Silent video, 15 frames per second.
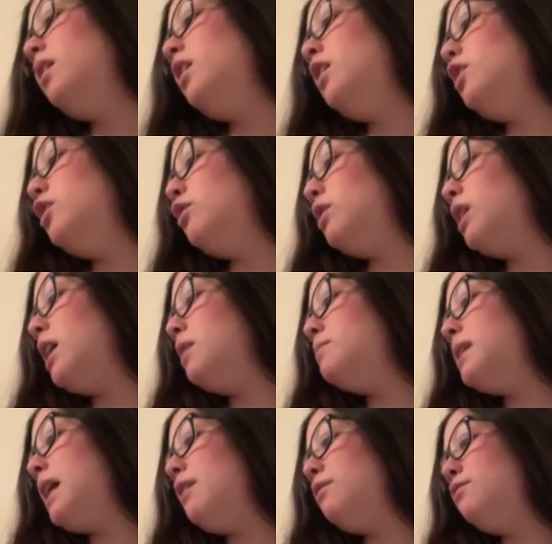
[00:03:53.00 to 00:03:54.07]
You'll come
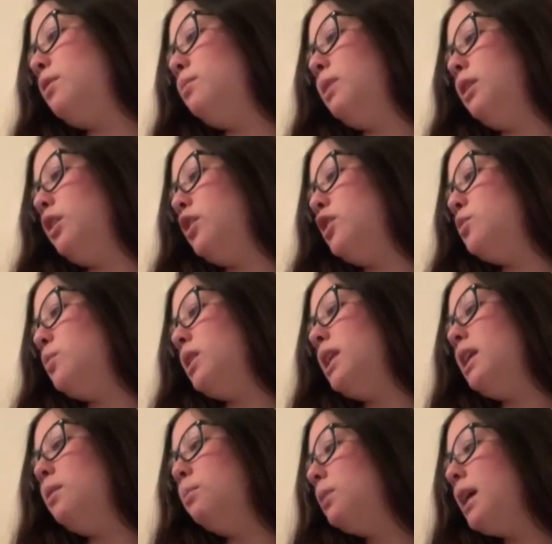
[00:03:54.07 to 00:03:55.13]
down from the lurch with
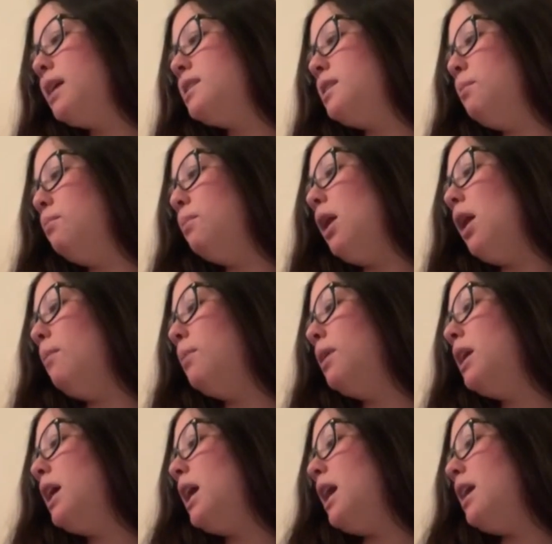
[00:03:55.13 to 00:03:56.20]
an unpleasant bump,
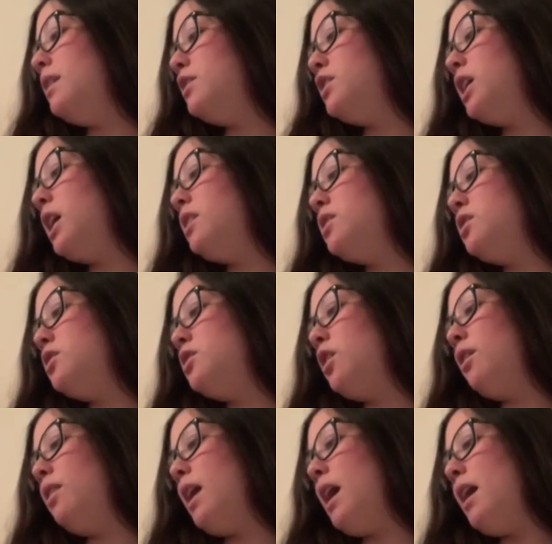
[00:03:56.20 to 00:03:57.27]
and the chances
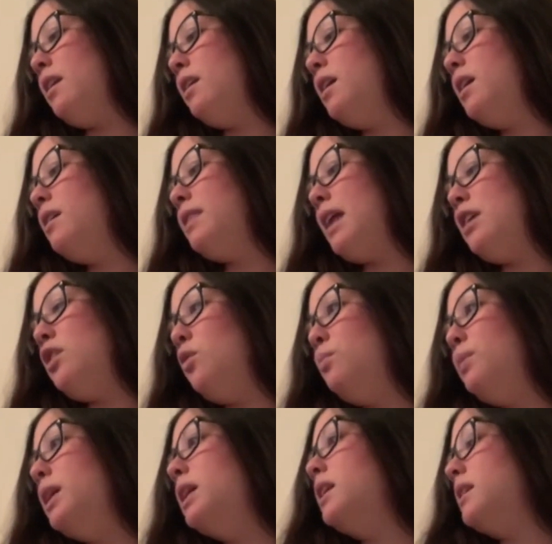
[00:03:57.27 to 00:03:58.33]
are then that you'll
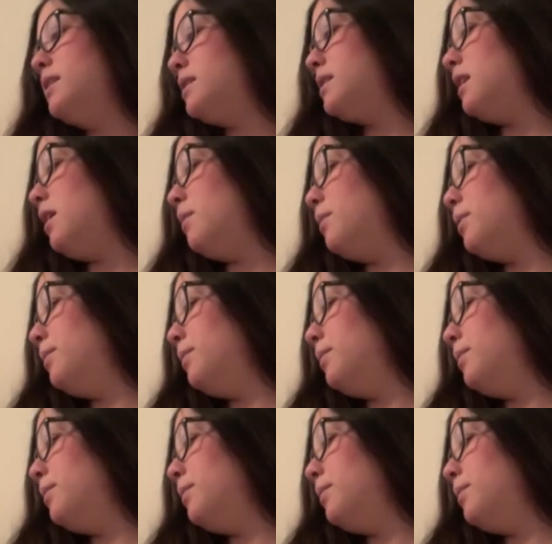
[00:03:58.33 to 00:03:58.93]
be in a slump.